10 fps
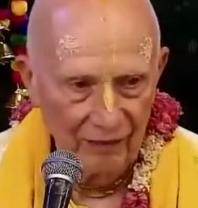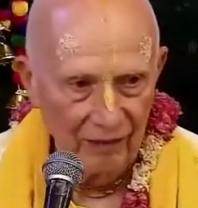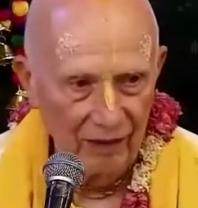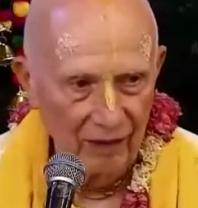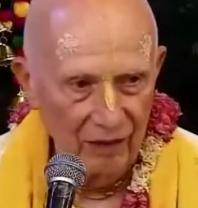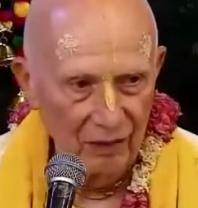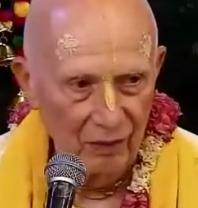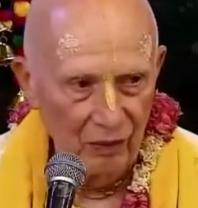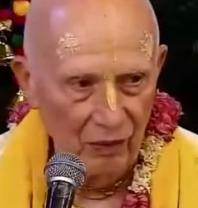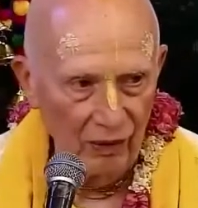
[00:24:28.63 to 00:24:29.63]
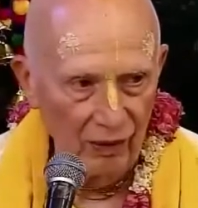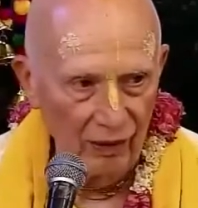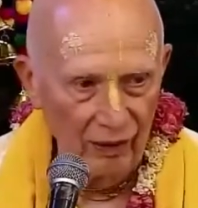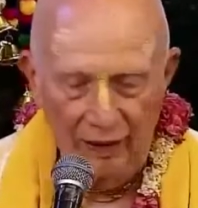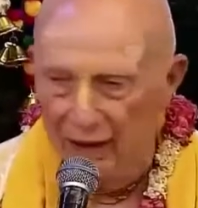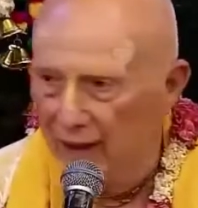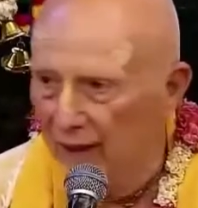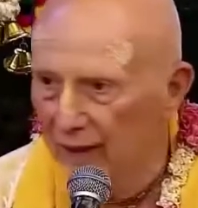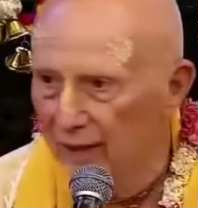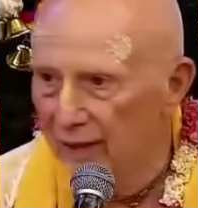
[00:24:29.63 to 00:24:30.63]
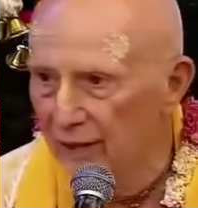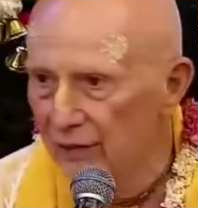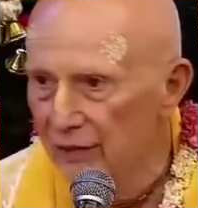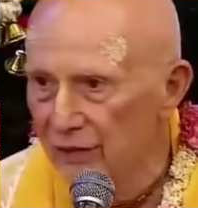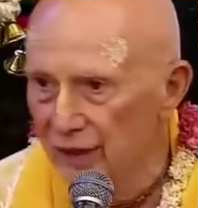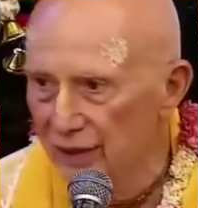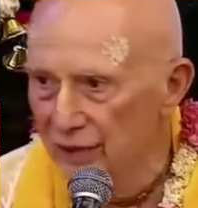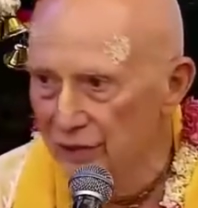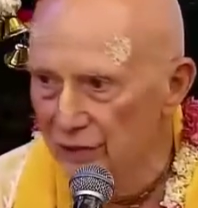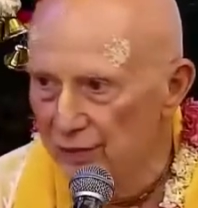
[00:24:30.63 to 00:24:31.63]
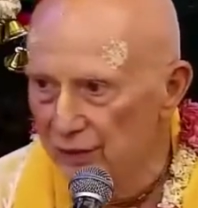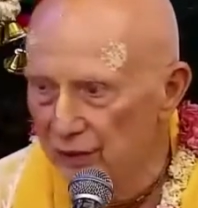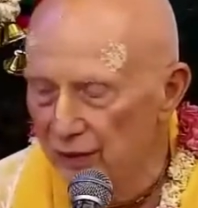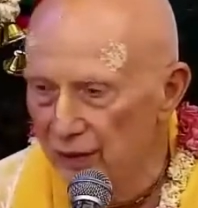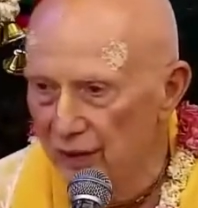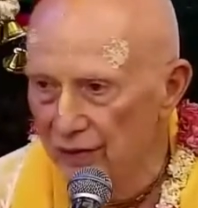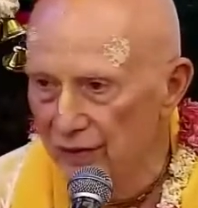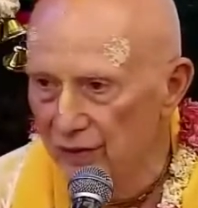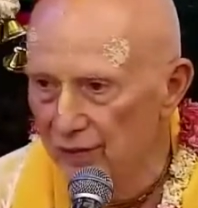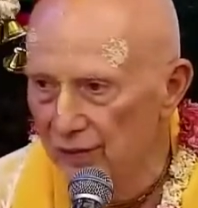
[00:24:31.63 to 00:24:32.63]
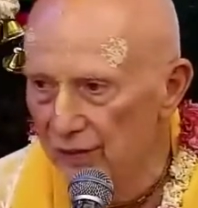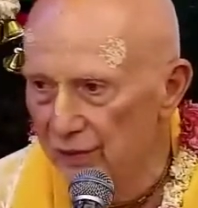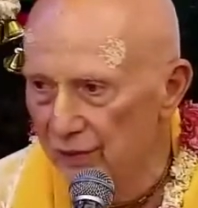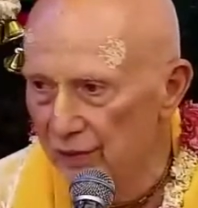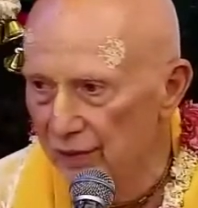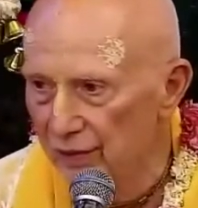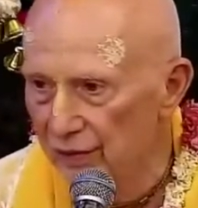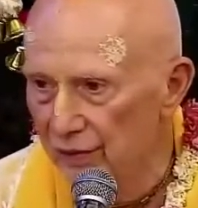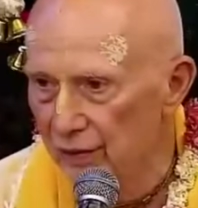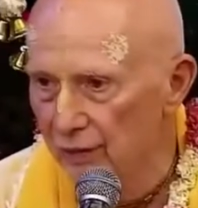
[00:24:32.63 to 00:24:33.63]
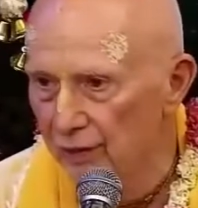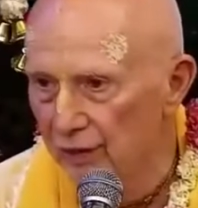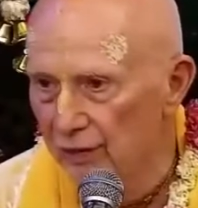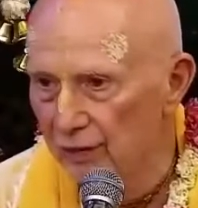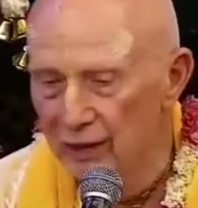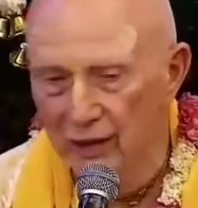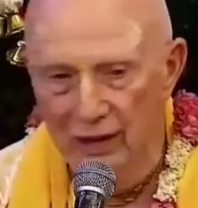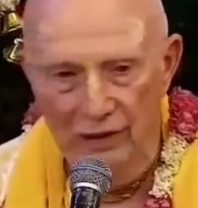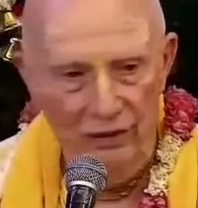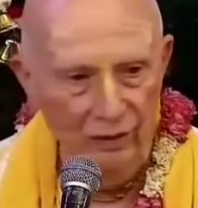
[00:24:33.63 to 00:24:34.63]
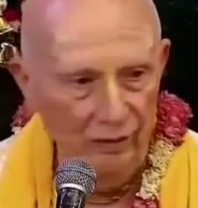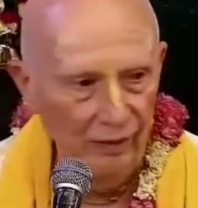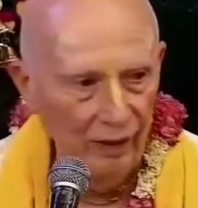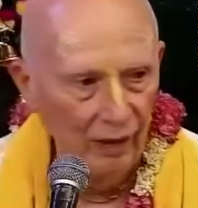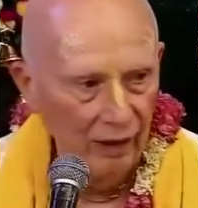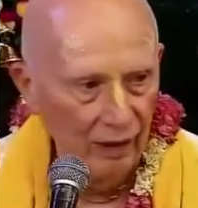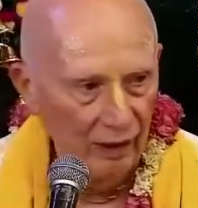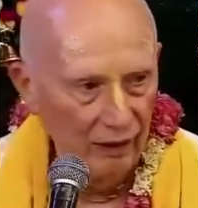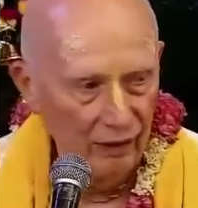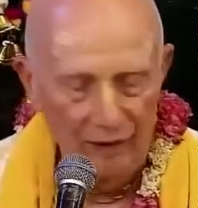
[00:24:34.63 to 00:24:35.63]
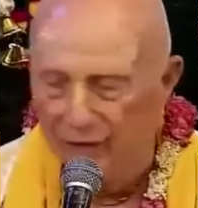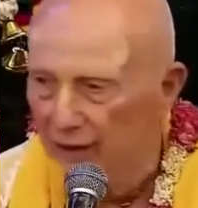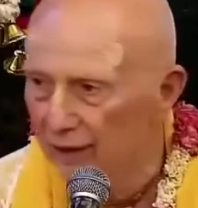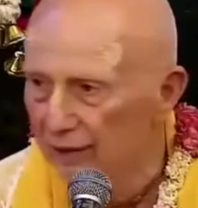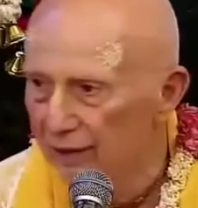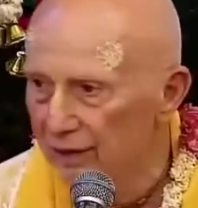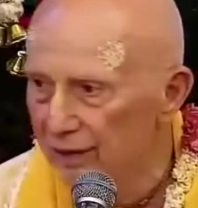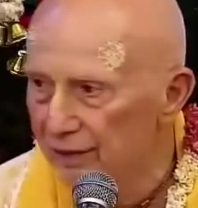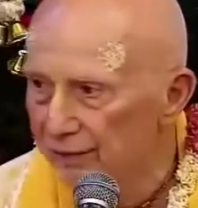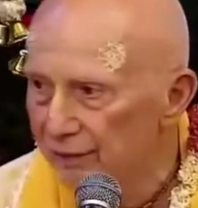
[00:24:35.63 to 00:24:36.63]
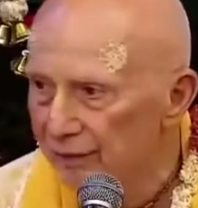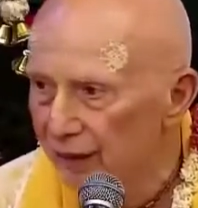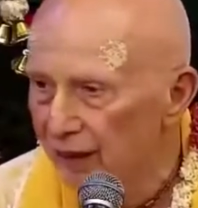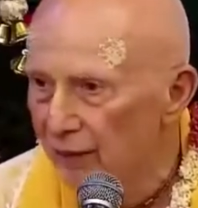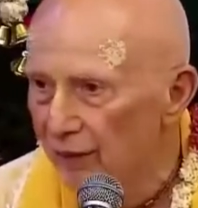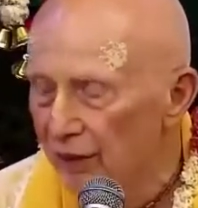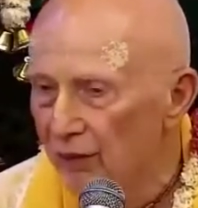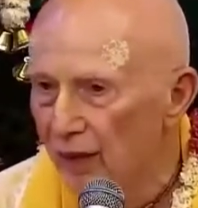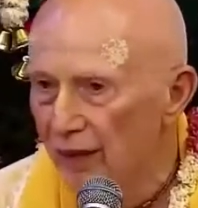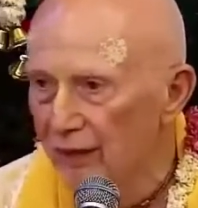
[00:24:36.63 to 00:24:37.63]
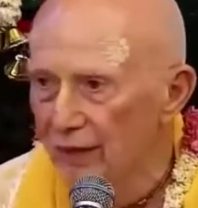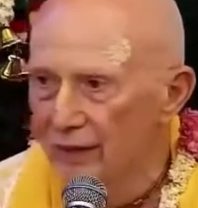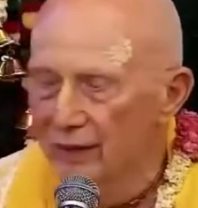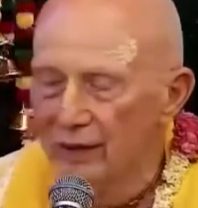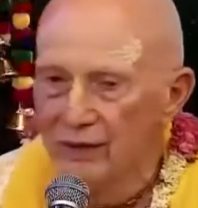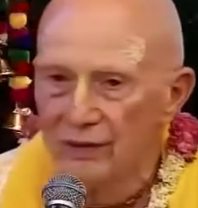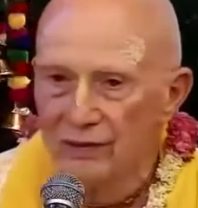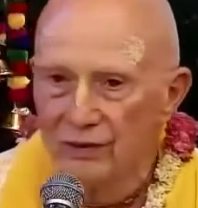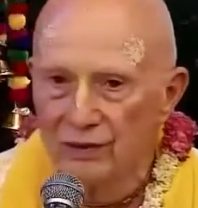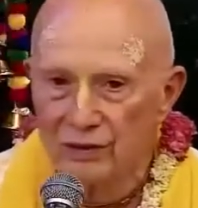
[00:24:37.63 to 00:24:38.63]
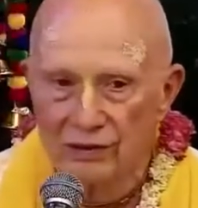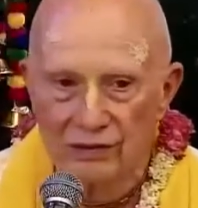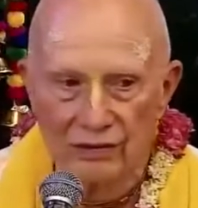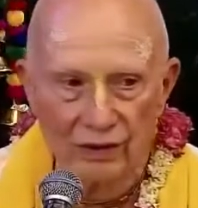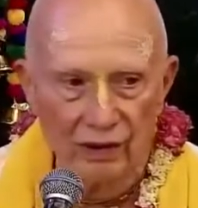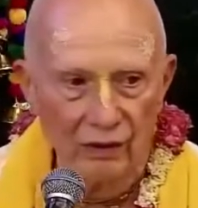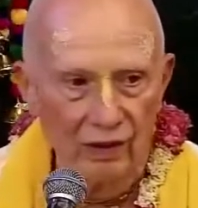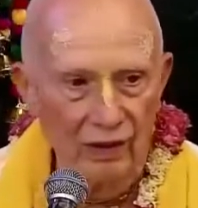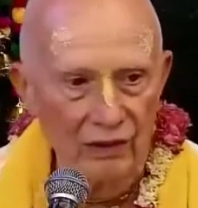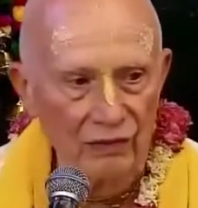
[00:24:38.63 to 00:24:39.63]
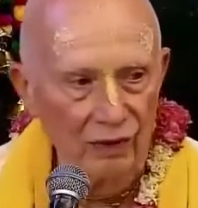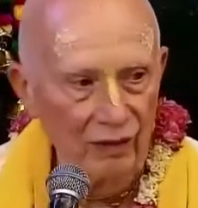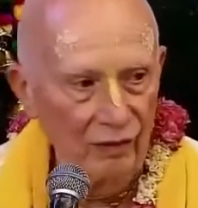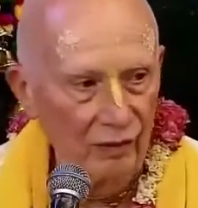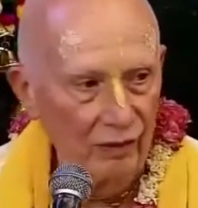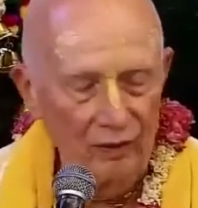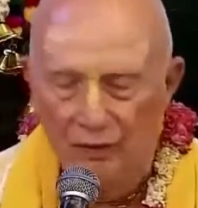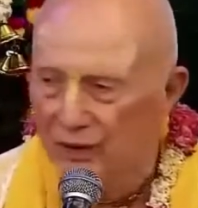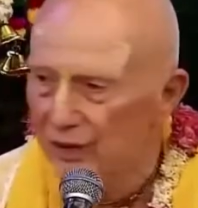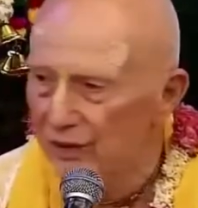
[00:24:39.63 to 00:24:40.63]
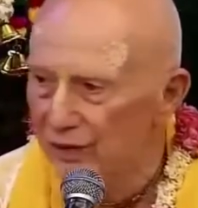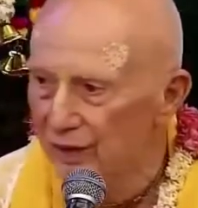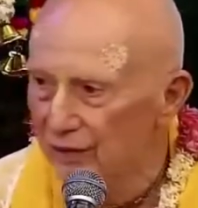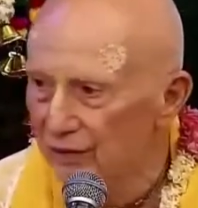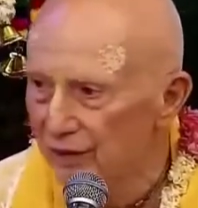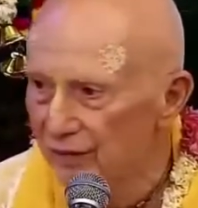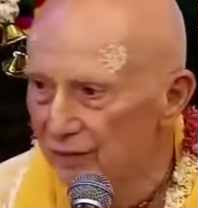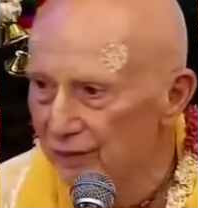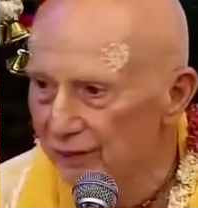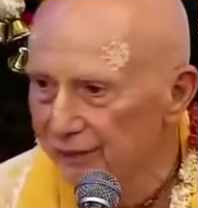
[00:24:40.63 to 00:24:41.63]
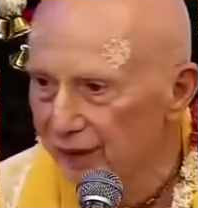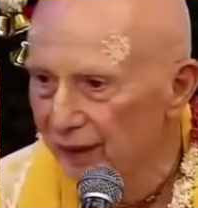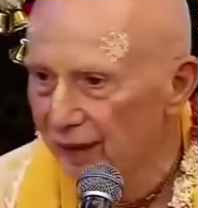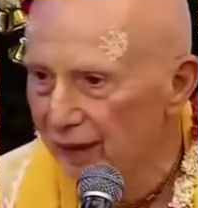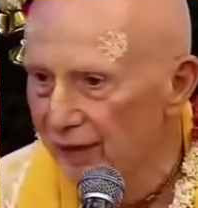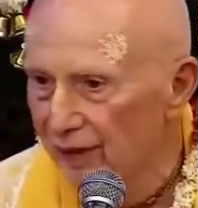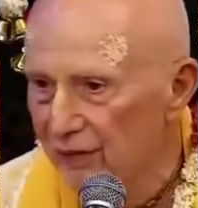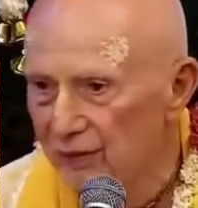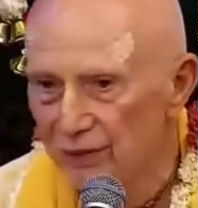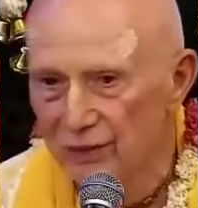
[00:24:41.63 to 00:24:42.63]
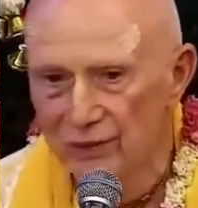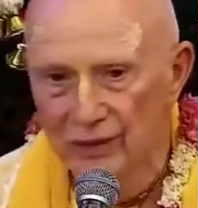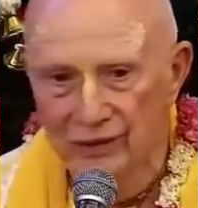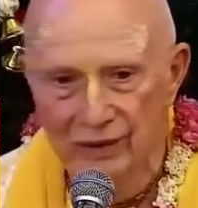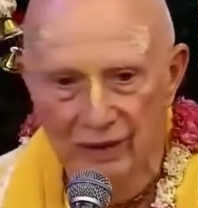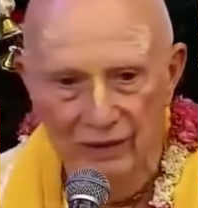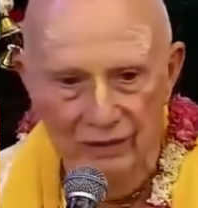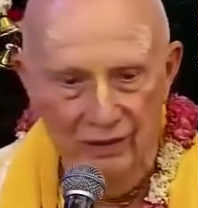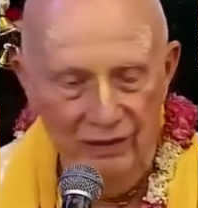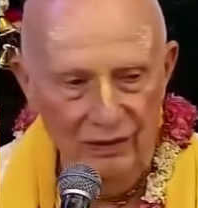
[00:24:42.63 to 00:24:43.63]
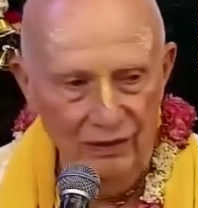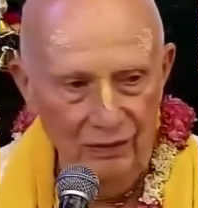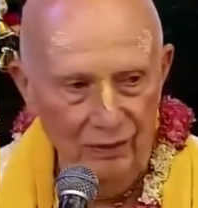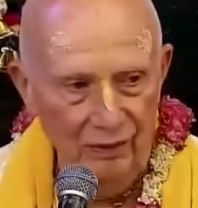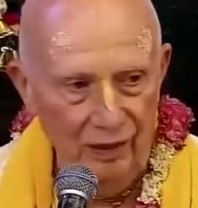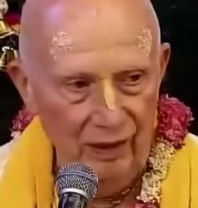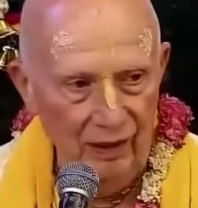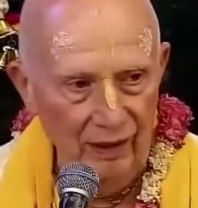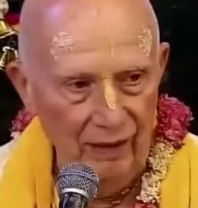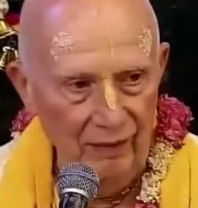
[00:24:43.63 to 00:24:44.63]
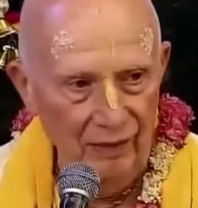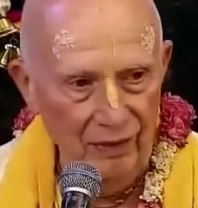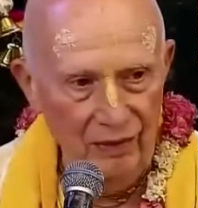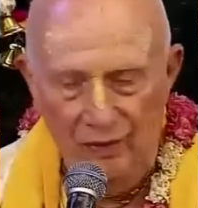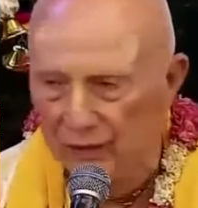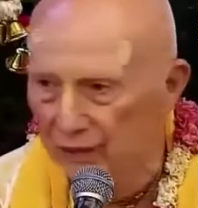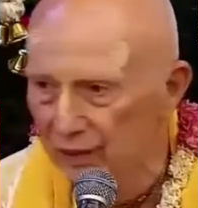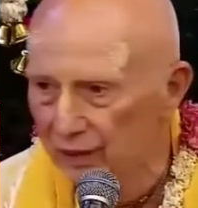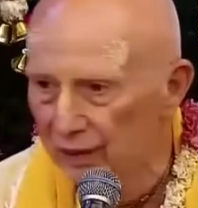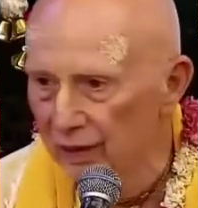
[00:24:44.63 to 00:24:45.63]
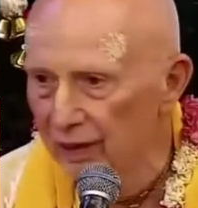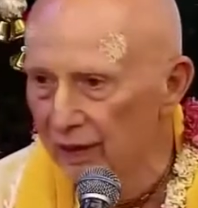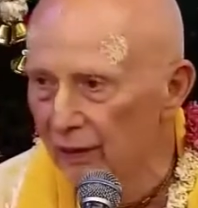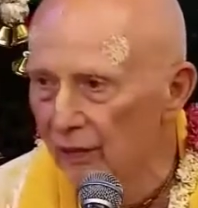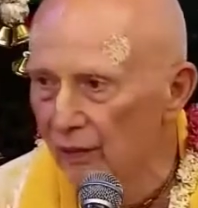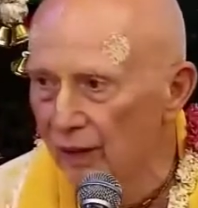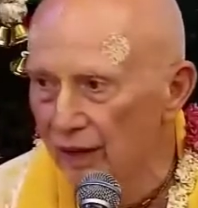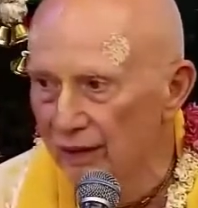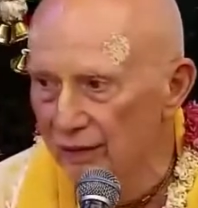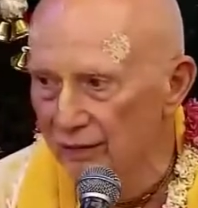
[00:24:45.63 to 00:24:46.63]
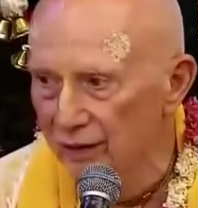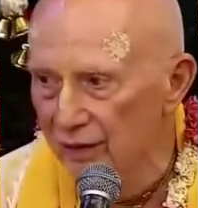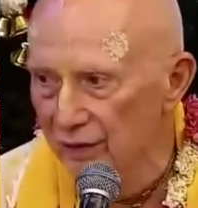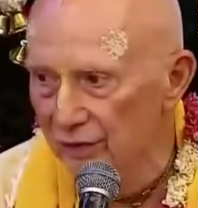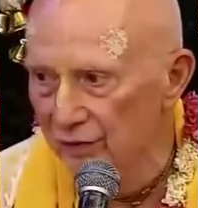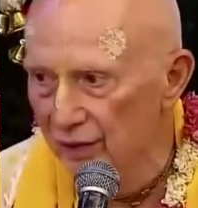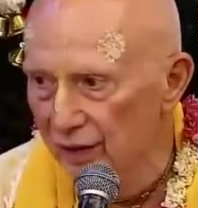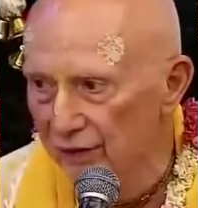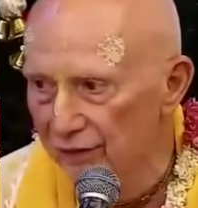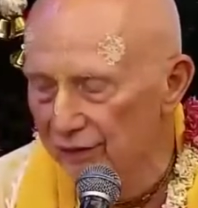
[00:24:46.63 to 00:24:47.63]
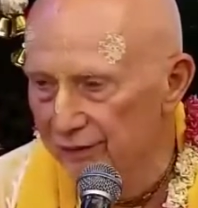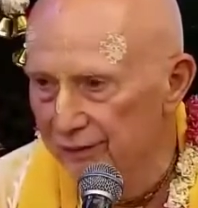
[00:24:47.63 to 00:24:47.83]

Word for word: even the small little interchanges between us and the material energy, or between us and other living entities, require that consciousness of seeing what is favorable and what is not favorable. And that's where the real test is, to apply that principle in, in, in all activities of life.